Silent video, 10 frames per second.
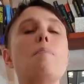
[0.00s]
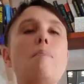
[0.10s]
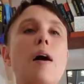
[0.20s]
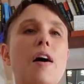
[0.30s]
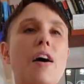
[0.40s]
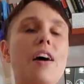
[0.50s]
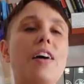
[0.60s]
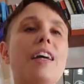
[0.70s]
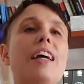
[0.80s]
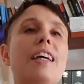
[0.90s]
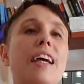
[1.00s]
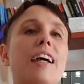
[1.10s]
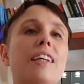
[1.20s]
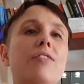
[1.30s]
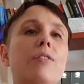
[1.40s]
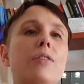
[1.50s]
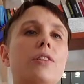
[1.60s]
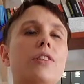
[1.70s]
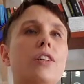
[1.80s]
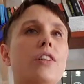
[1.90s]
but it can give you a
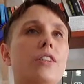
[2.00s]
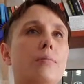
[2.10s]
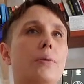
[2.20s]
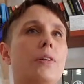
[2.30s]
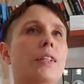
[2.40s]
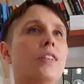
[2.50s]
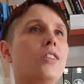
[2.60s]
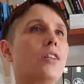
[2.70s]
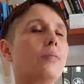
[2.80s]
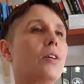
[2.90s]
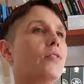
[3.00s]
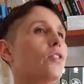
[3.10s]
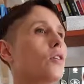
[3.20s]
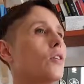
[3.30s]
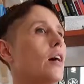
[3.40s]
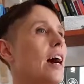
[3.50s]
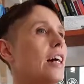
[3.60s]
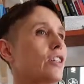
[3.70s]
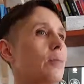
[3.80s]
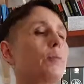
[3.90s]
good starting point in terms of you're
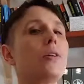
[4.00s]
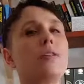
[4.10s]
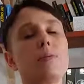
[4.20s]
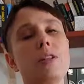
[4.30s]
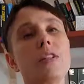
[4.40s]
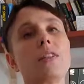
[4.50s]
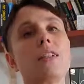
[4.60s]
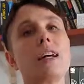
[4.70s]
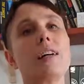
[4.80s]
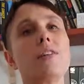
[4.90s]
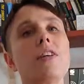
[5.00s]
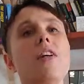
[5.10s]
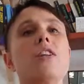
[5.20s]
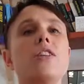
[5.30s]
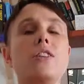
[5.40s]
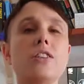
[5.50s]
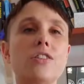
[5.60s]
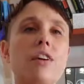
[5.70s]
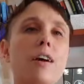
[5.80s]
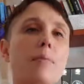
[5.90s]
actually putting the words down, you're
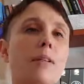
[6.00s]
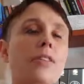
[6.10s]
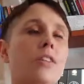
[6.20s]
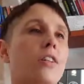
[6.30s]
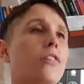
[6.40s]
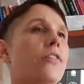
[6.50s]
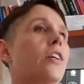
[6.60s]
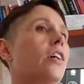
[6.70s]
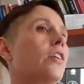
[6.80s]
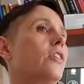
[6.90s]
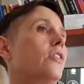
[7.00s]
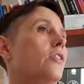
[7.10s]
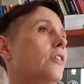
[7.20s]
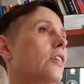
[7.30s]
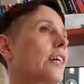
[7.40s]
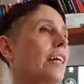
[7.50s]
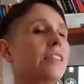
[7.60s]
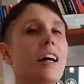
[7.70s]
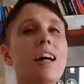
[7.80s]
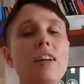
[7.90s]
describing stuff, you're getting
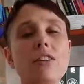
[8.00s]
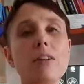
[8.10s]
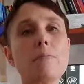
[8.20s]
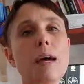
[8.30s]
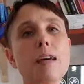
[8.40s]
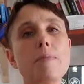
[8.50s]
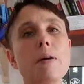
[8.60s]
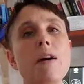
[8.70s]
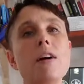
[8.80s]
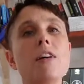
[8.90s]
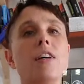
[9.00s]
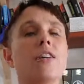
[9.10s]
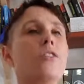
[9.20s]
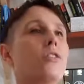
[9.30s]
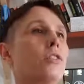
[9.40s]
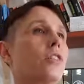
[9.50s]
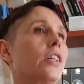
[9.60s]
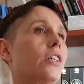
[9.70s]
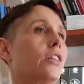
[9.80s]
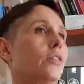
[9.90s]
dialogue on paper, you're
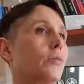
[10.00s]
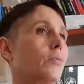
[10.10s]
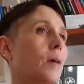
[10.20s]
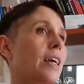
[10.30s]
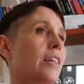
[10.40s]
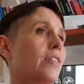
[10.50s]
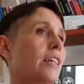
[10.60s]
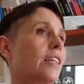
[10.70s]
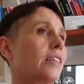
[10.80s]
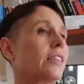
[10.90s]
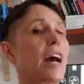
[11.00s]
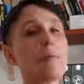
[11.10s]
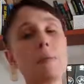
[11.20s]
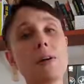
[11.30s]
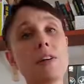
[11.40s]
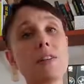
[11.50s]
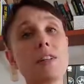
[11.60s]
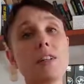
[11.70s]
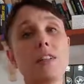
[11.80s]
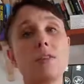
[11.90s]
looking at the way things happen,
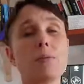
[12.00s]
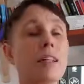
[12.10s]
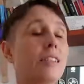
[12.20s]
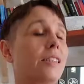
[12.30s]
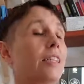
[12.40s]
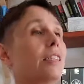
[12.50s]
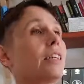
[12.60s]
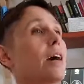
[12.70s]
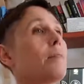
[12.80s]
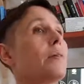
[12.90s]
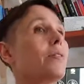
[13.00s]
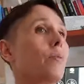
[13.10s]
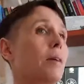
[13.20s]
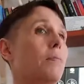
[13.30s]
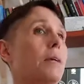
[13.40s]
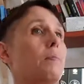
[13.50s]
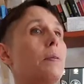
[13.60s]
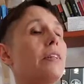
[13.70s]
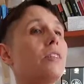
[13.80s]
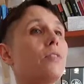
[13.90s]
the way scenes happen, the way
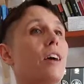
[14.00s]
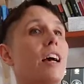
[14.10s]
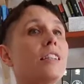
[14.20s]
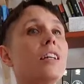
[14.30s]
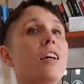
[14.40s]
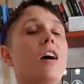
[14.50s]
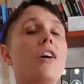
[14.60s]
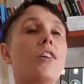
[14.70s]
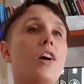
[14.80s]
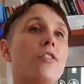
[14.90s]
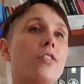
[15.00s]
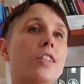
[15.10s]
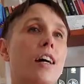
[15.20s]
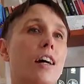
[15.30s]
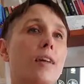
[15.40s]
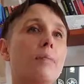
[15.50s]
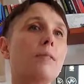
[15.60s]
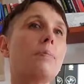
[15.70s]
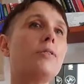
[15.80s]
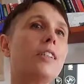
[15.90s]
people interact. And over time, it's
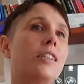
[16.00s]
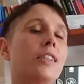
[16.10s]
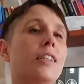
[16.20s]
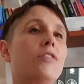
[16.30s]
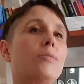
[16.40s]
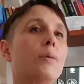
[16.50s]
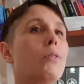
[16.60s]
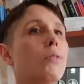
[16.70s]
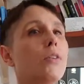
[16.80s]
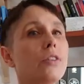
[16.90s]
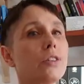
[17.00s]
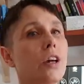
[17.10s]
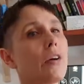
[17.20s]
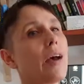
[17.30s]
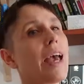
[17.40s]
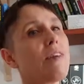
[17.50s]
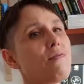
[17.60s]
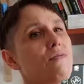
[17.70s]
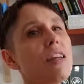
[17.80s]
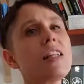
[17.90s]
building skills, but also,
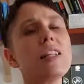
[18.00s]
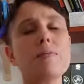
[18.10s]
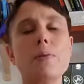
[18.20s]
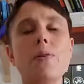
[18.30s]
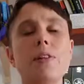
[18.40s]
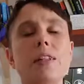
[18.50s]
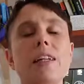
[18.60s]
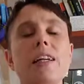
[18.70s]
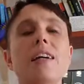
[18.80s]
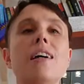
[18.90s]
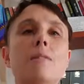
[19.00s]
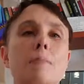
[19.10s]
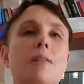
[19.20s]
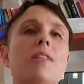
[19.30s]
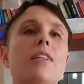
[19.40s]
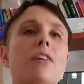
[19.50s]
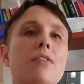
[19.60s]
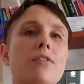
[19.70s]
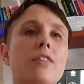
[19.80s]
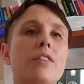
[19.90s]
really importantly, building
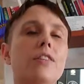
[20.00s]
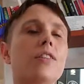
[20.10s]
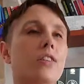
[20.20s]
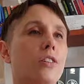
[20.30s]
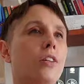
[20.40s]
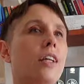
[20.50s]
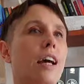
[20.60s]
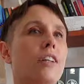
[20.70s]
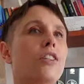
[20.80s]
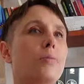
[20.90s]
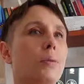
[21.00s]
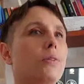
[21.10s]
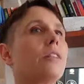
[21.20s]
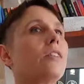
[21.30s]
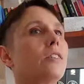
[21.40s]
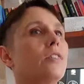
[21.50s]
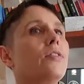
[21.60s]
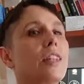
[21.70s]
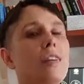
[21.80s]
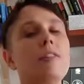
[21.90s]
confidence that you can actually put this stuff
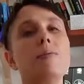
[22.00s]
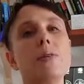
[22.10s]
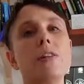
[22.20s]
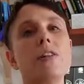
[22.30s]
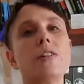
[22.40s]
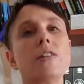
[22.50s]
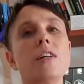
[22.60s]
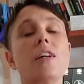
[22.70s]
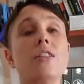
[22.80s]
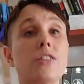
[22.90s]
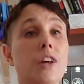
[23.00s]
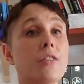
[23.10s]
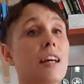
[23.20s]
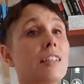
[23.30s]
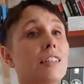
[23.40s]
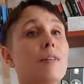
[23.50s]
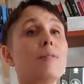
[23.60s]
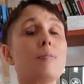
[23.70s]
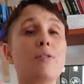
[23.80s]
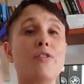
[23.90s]
down in words. So that's tip
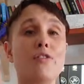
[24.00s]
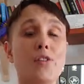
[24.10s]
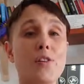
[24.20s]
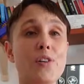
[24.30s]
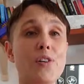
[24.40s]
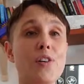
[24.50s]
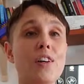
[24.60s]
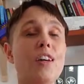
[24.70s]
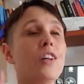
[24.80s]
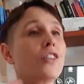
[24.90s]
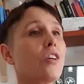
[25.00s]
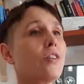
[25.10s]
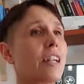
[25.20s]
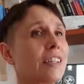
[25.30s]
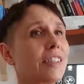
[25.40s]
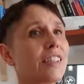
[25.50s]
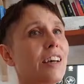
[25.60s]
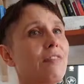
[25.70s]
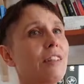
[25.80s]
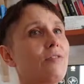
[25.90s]
number 4. Don't
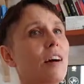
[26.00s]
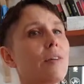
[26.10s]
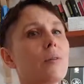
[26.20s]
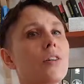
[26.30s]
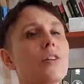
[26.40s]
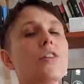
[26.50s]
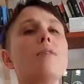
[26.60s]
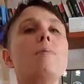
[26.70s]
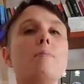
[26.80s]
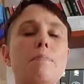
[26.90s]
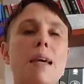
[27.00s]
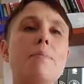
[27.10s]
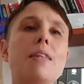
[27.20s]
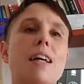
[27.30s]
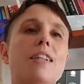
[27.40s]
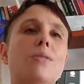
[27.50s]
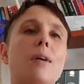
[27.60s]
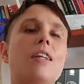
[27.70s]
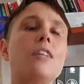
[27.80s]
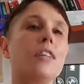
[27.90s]
necessarily write what you know, but maybe that's where
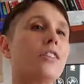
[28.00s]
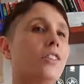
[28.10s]
you're going to